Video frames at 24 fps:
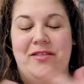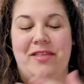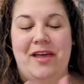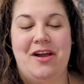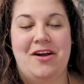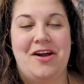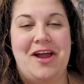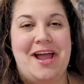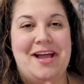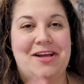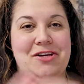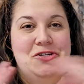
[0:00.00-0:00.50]
They
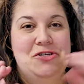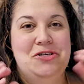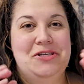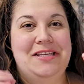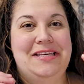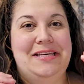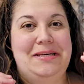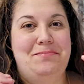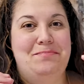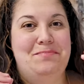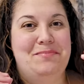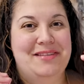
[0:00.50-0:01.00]
are
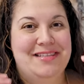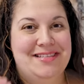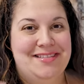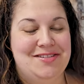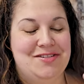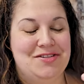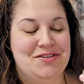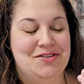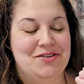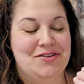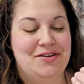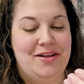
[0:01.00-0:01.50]
actually
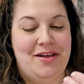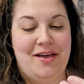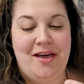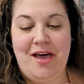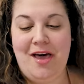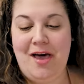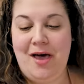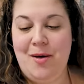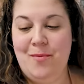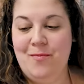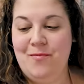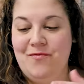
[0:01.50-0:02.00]
blistered
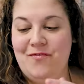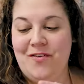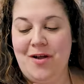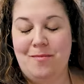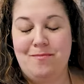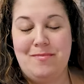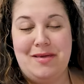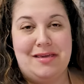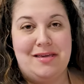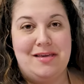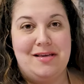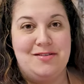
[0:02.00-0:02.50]
um, from
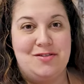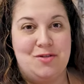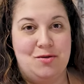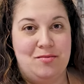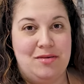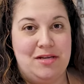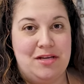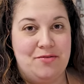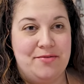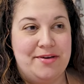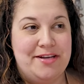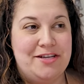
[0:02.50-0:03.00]
making so
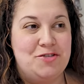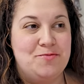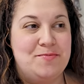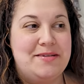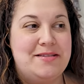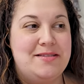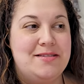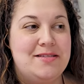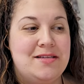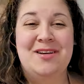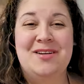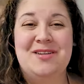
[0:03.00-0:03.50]
many
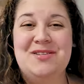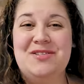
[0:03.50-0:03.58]
arrangements.